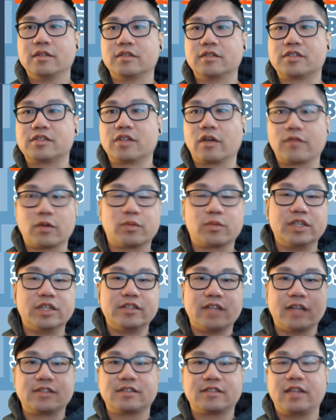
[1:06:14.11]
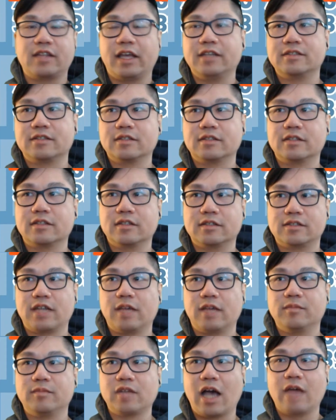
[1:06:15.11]
The server reset stays the
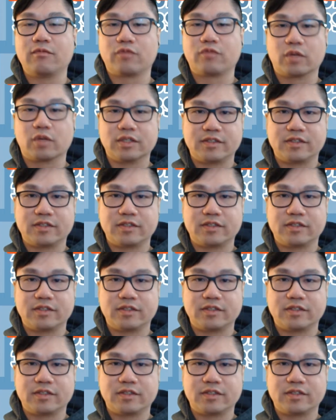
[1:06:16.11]
same time for